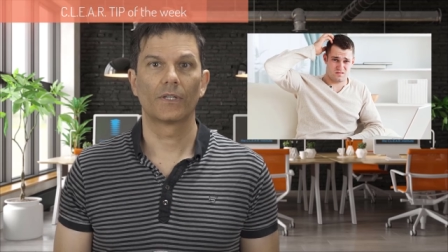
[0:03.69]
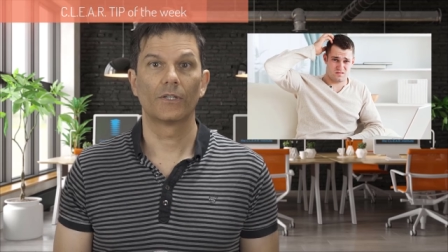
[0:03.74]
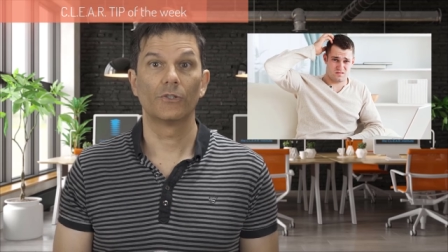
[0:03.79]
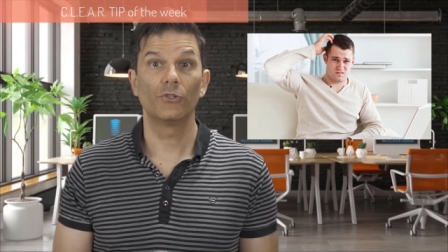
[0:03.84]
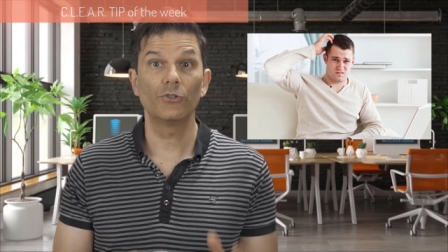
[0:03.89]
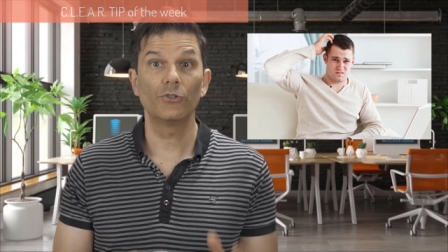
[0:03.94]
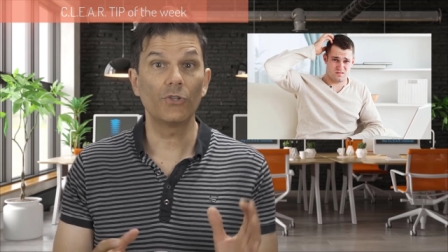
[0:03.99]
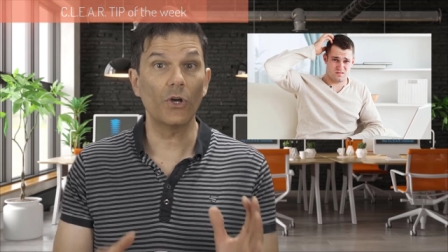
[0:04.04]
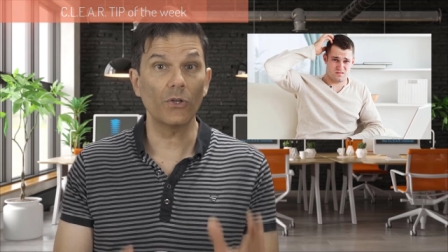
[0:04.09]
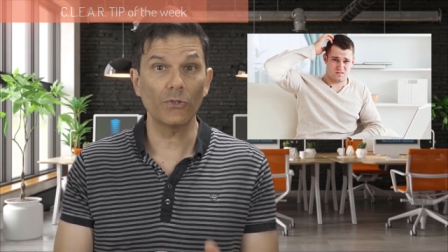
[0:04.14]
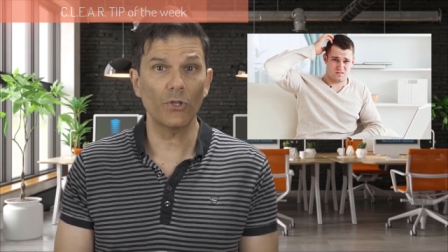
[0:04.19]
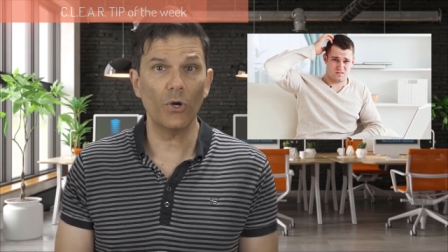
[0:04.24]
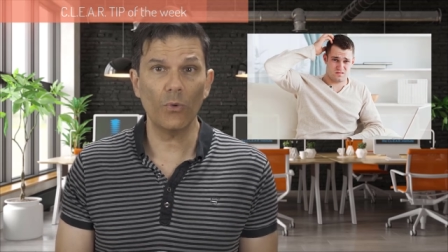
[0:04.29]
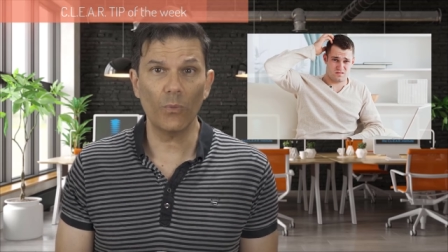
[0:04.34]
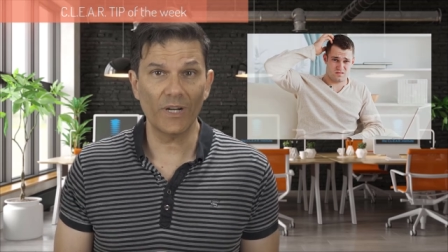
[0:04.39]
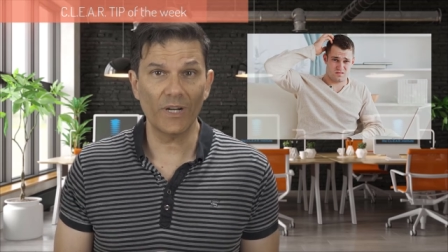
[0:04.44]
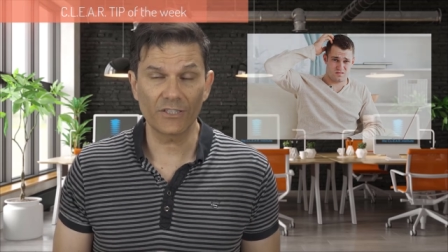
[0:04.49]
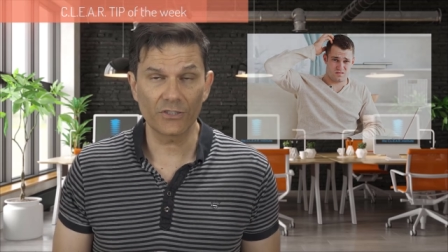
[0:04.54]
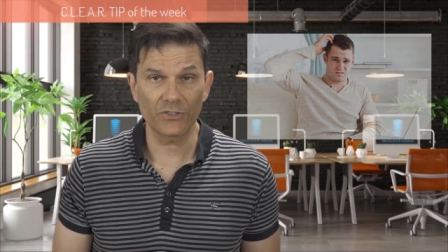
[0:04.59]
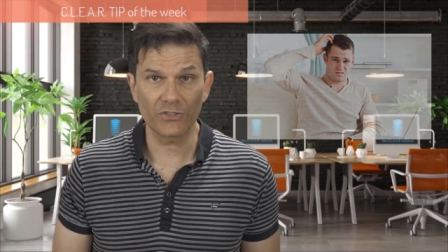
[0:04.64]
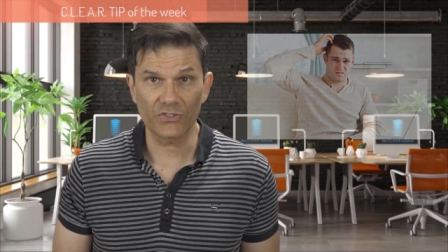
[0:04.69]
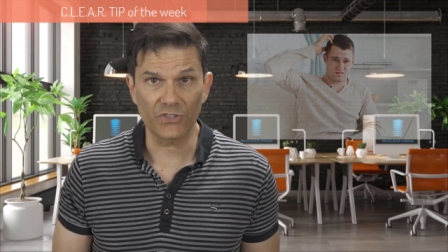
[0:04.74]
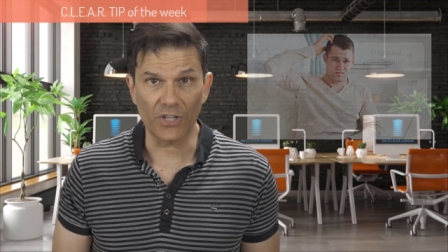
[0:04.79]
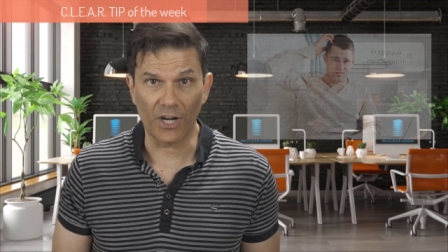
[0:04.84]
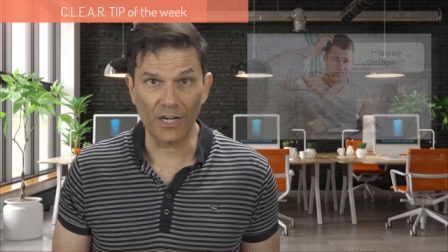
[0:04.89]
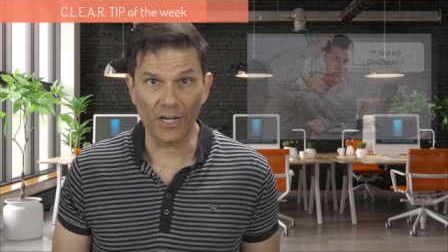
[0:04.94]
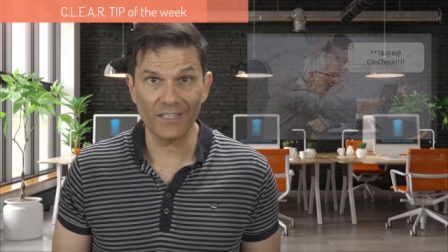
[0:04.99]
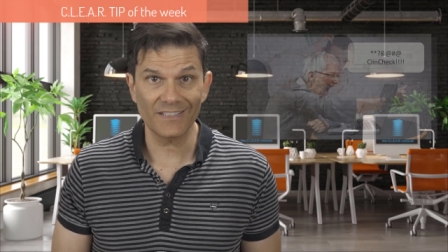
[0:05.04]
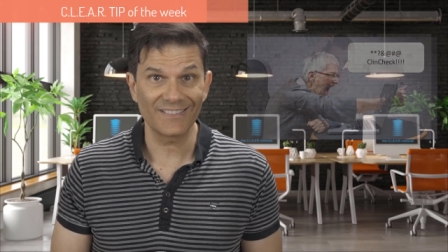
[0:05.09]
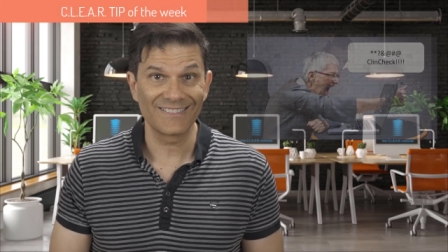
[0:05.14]
You don't know where to
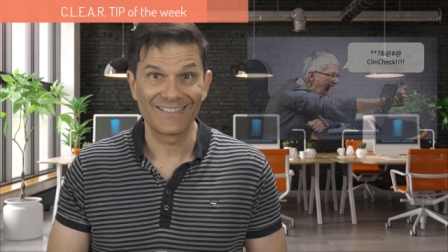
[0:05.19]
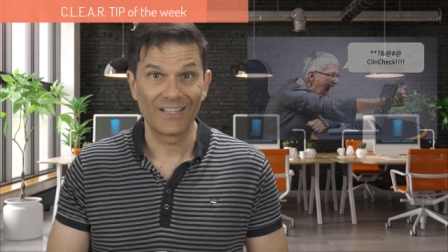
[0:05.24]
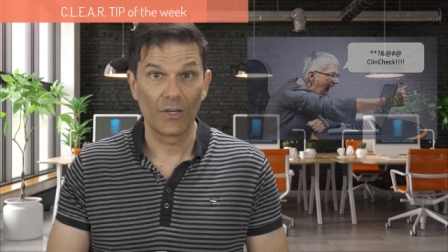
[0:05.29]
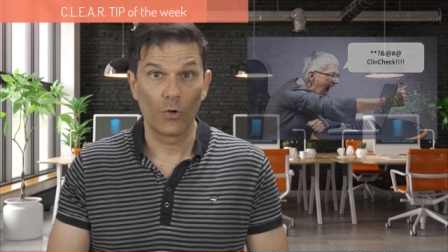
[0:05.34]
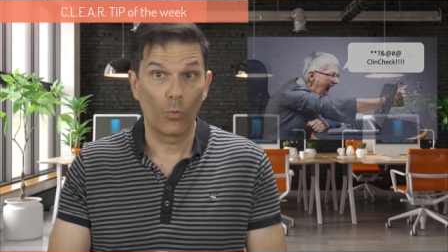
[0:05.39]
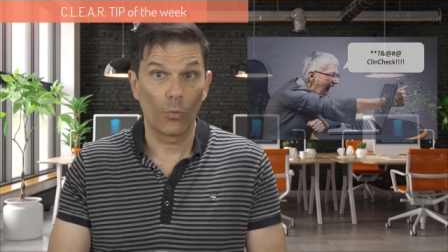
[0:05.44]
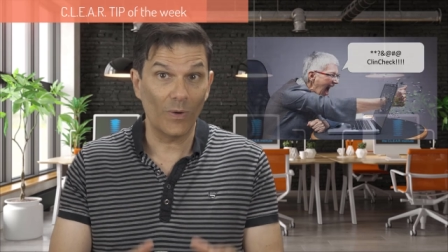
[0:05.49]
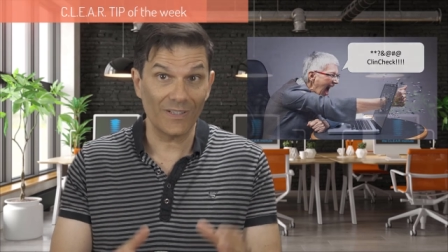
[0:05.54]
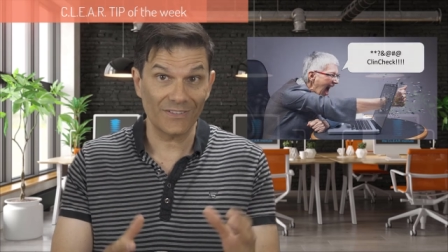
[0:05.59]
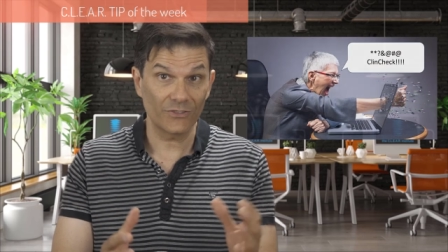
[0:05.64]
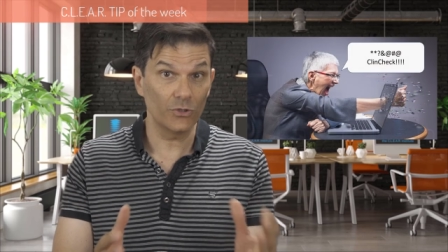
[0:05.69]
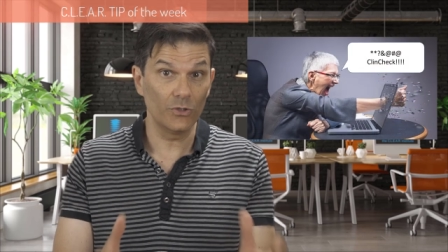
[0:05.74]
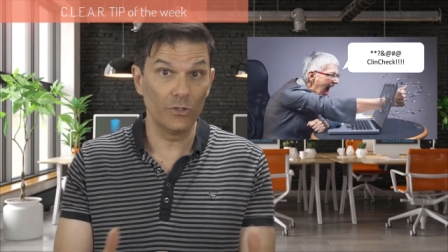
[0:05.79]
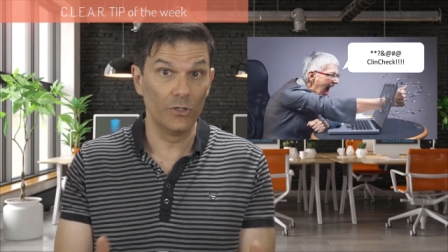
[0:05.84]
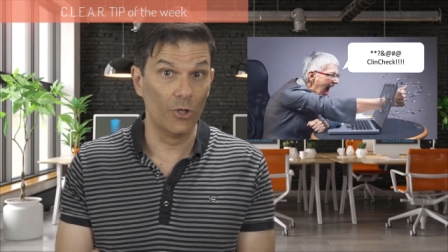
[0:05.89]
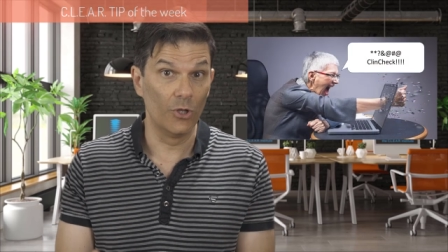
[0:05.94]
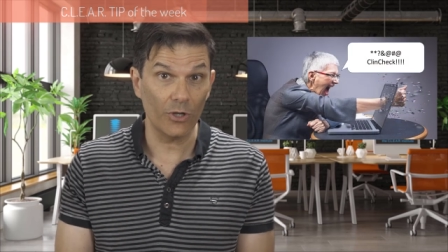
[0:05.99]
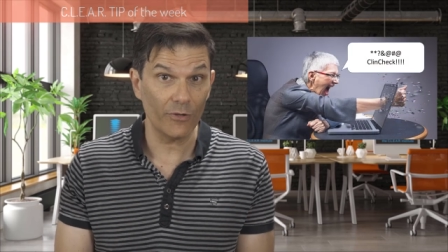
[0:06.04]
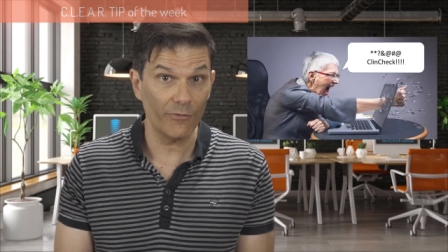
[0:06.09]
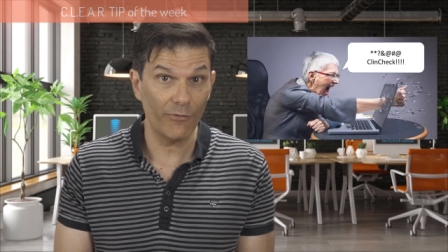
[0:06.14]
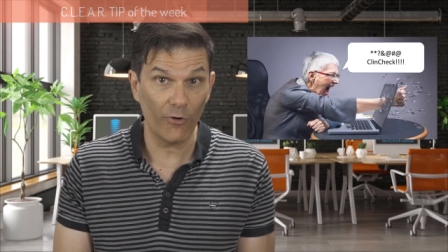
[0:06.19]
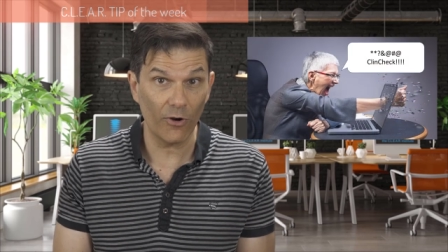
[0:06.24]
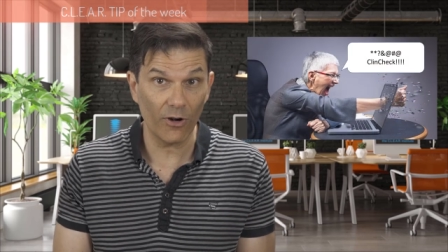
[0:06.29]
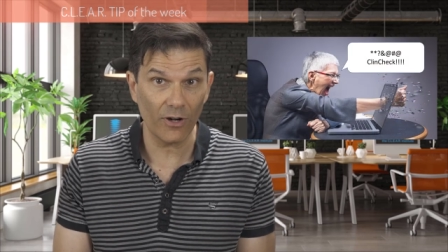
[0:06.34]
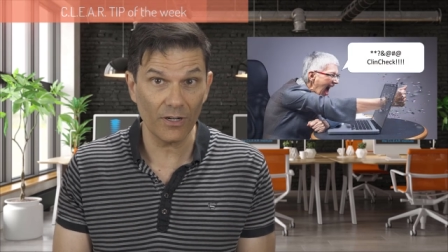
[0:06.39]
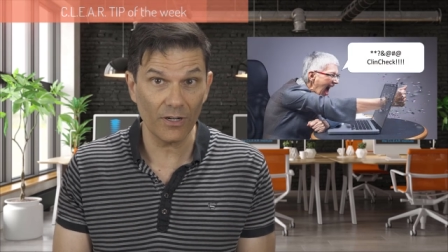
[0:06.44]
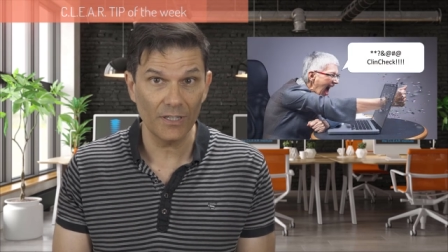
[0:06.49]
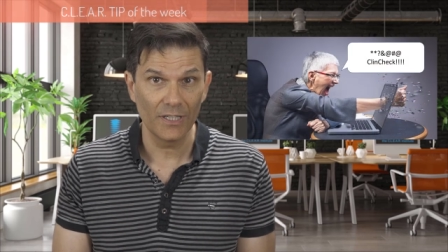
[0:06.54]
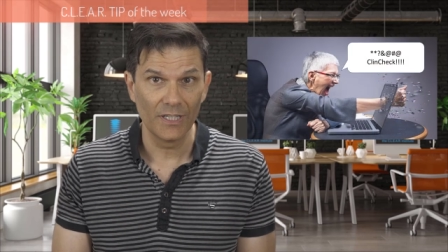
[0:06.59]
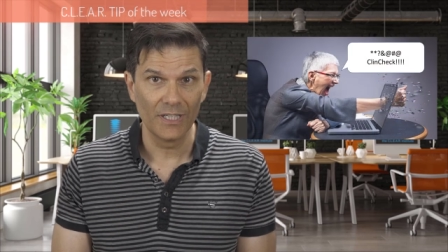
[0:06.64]
start, what to look
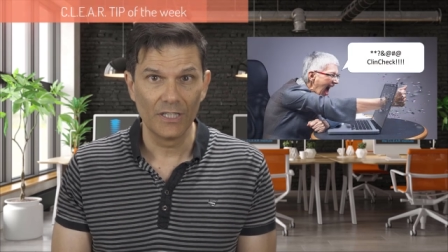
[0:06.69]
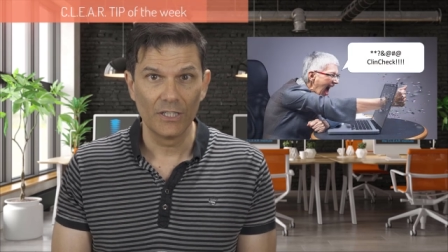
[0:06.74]
for?